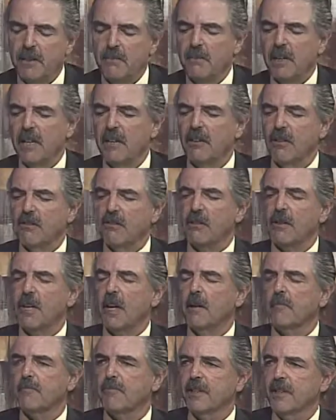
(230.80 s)
means you
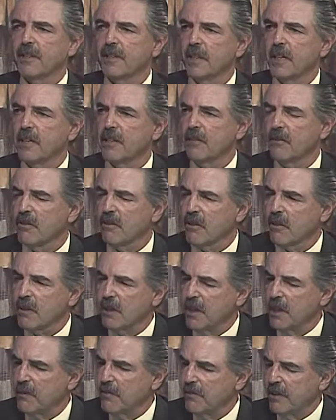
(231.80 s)
stop breathing in your
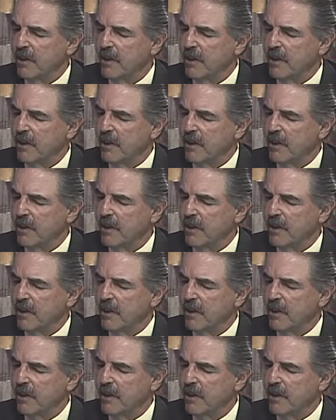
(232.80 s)
sleep.